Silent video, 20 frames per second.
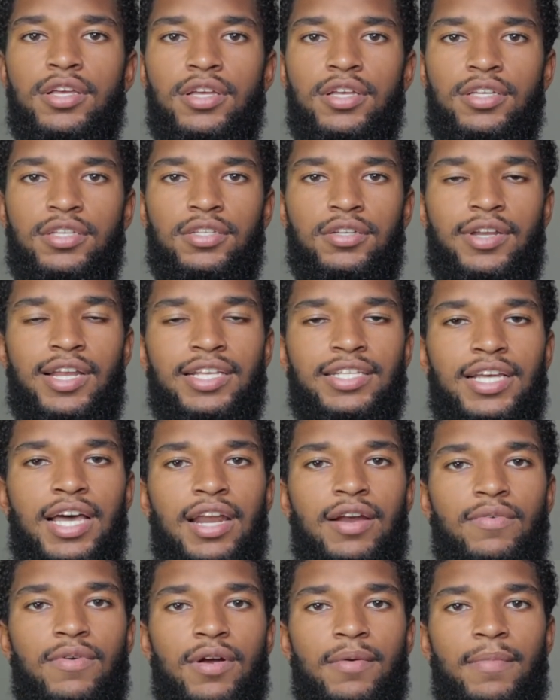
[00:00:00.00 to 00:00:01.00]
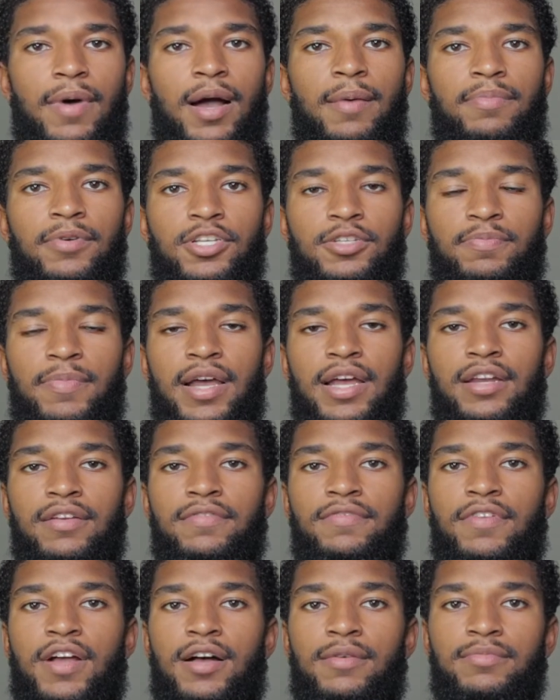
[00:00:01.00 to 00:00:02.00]
So that's kind of where my
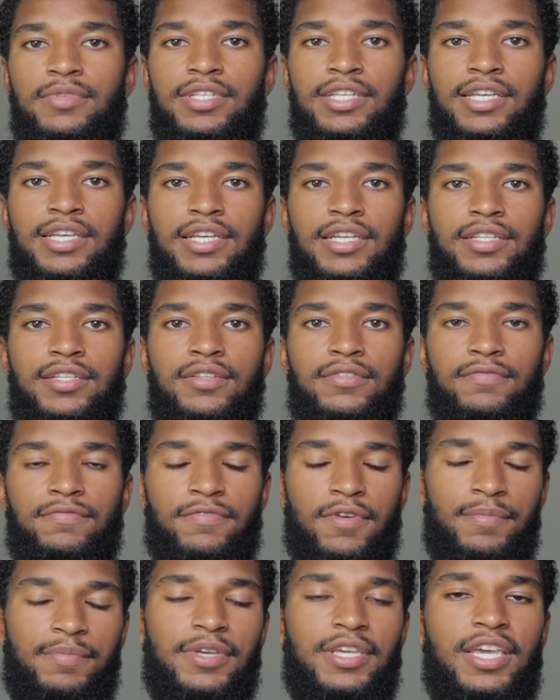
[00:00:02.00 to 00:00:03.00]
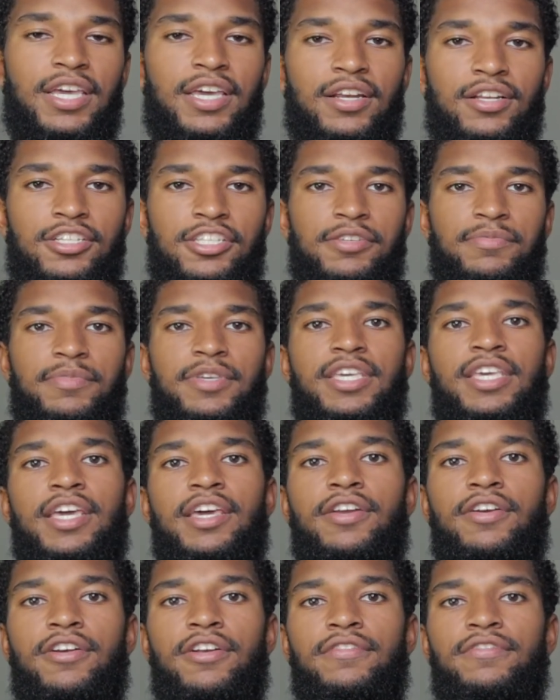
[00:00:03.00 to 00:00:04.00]
perspective comes in, from beginner to
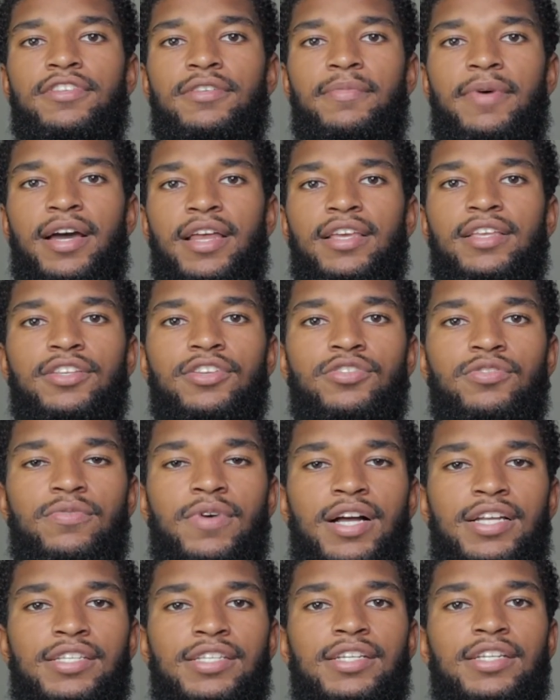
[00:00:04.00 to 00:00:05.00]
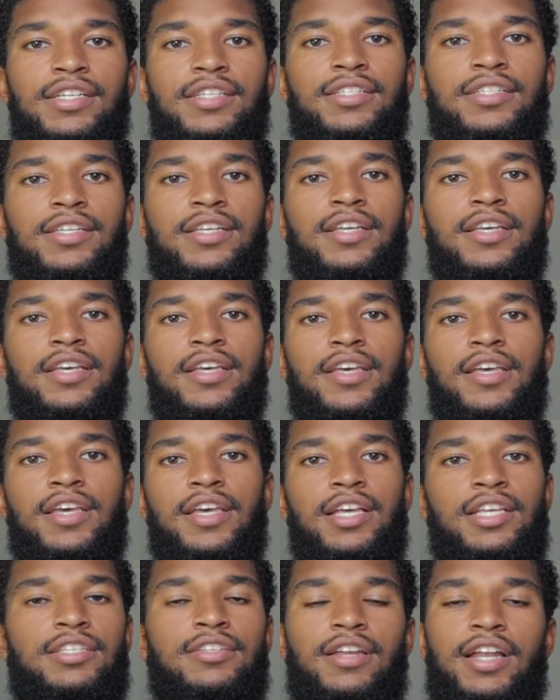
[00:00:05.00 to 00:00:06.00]
beginner, if somebody's new watching this.
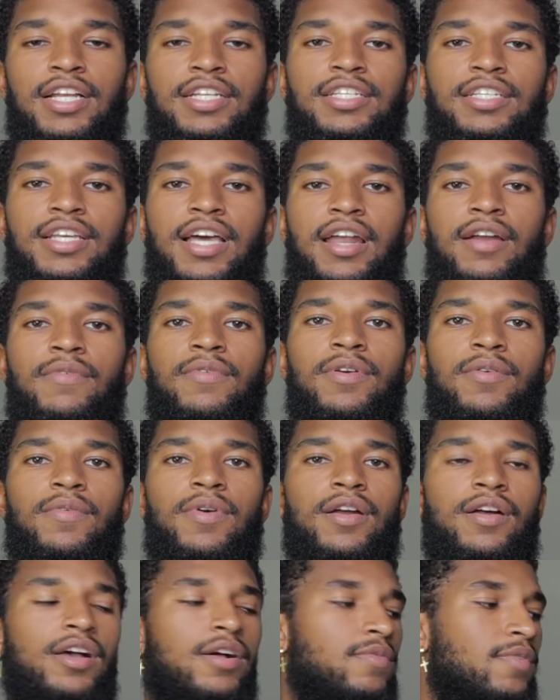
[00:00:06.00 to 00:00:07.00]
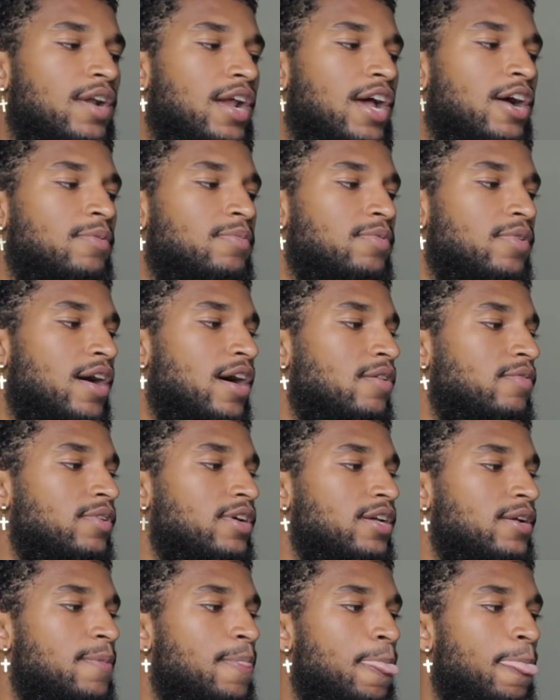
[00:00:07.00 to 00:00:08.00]
And so that's just kind of what I want to help you out with.